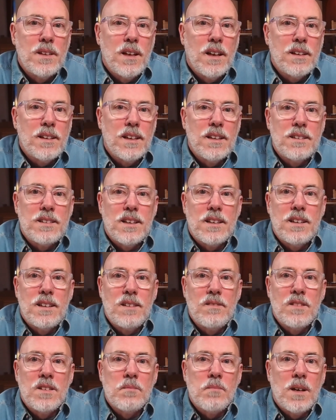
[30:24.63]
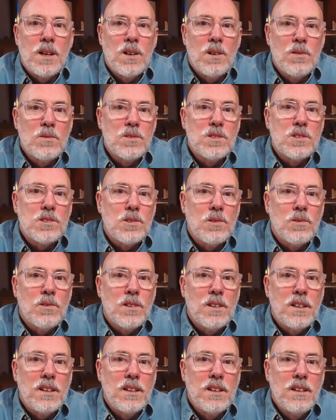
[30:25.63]
I got to tell you, even in my own
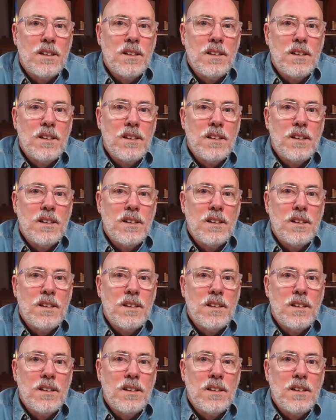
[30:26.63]
story,